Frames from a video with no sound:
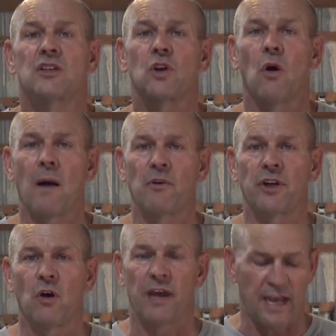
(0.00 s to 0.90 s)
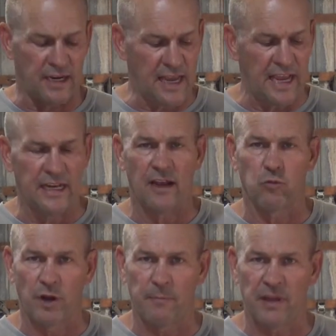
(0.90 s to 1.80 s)
So I'm gonna go ahead
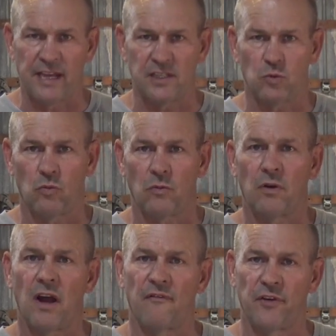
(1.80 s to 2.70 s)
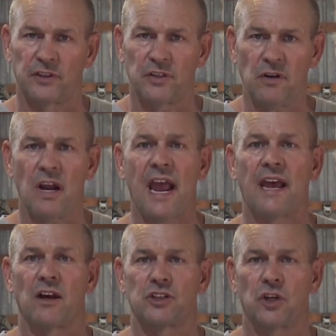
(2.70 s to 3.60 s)
and replace a filter
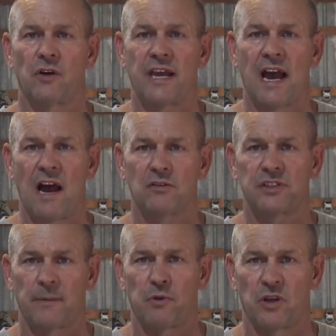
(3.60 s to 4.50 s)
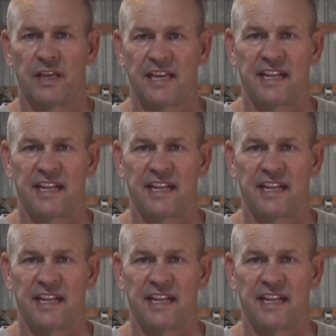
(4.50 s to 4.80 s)
and I'll show you how simple it